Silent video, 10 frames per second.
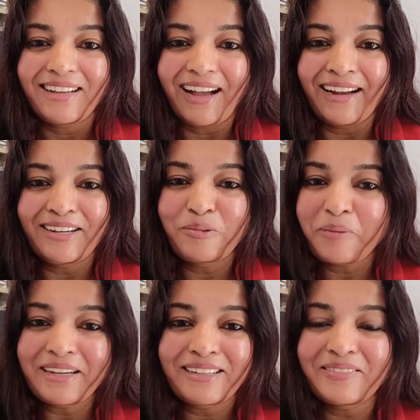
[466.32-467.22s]
And you
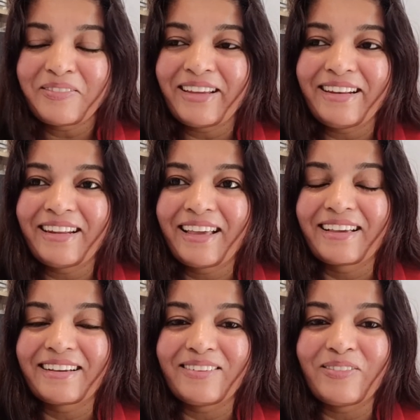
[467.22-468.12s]
might feel
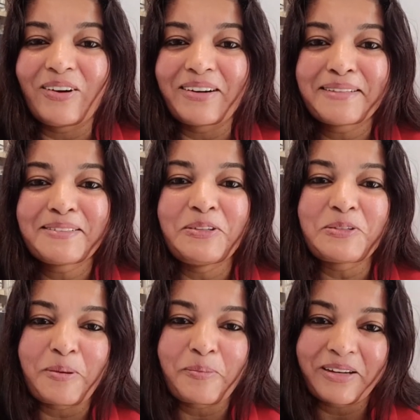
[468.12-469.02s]
like, what is
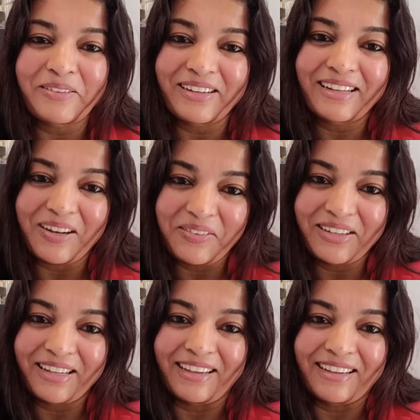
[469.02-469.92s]
newspaper even
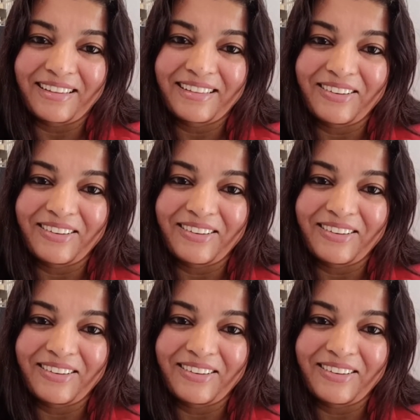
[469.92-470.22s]
covering?